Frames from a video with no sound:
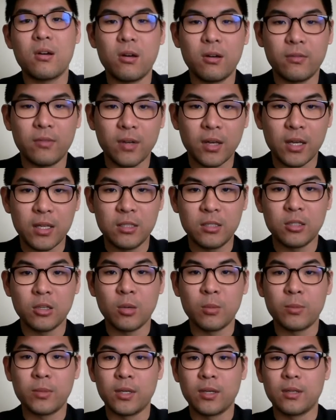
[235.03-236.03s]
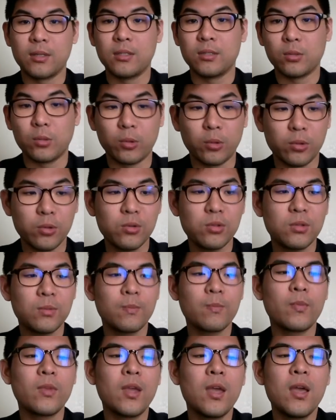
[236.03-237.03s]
of uh, insomnia disorders.